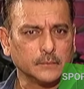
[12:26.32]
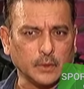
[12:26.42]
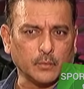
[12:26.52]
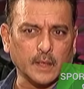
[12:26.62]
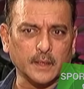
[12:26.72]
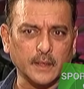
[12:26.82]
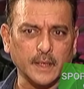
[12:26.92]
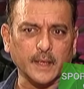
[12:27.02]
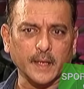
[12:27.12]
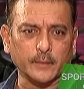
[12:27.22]
You know, one in
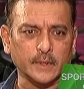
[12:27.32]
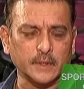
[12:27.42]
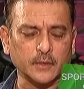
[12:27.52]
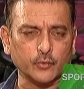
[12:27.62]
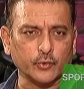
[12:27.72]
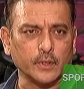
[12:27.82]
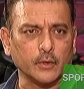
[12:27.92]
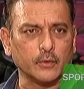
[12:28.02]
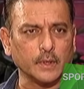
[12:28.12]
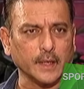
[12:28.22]
their language and two in
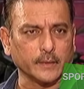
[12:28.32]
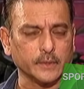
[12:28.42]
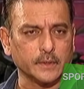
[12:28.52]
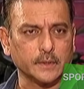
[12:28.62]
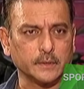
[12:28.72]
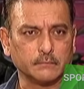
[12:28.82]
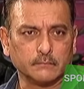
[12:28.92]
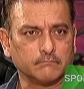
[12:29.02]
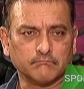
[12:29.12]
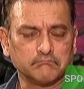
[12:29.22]
your own language.
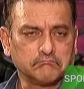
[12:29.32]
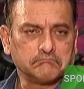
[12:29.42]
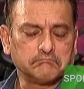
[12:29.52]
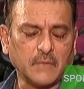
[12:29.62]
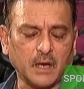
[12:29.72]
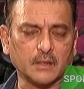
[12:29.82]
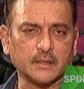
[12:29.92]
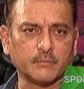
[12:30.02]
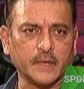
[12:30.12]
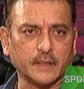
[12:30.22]
How
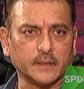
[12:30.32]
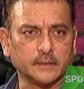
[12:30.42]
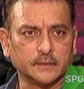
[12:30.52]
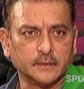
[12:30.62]
does it matter?